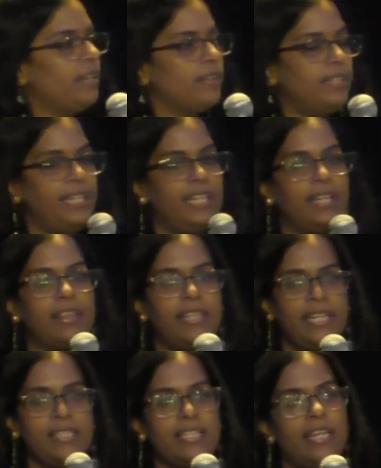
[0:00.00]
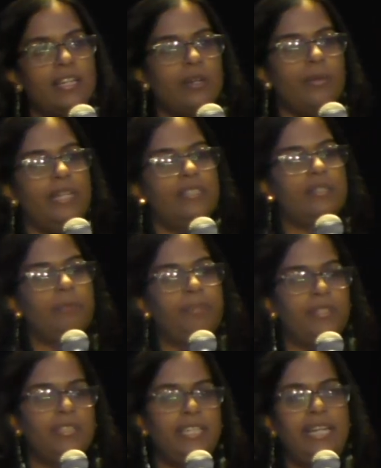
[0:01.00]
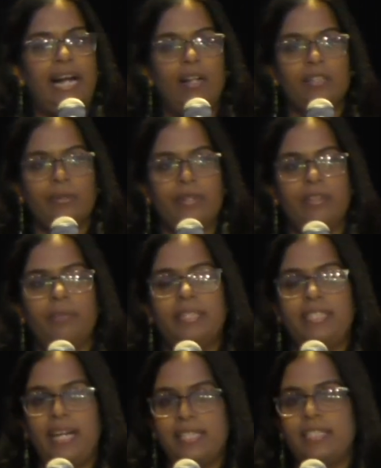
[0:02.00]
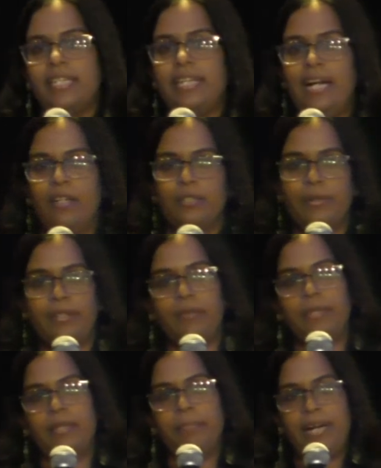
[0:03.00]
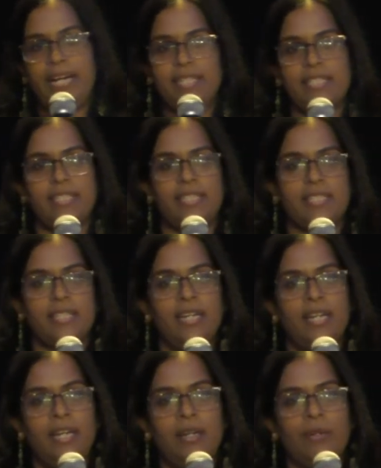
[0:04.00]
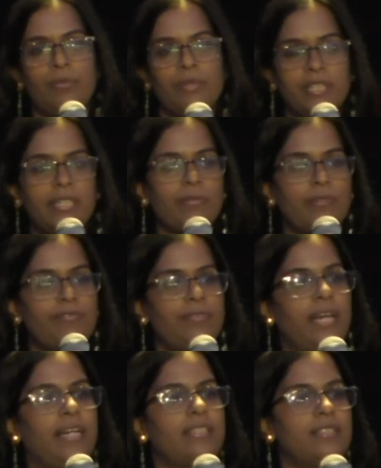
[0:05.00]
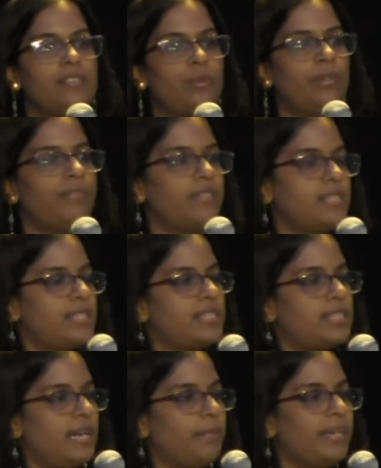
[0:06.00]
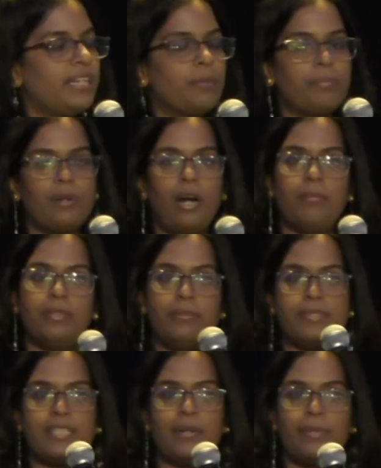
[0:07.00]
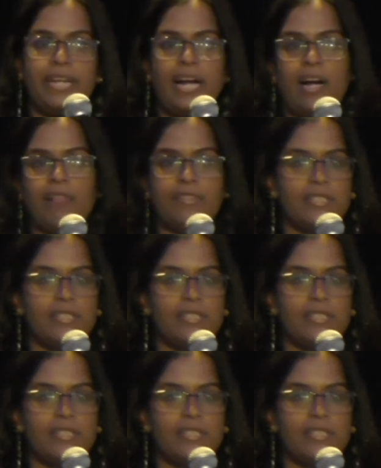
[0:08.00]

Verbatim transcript: The things that go into building an algorithm and testing an algorithm and the biases really reflect sort of the systemic problems that we have in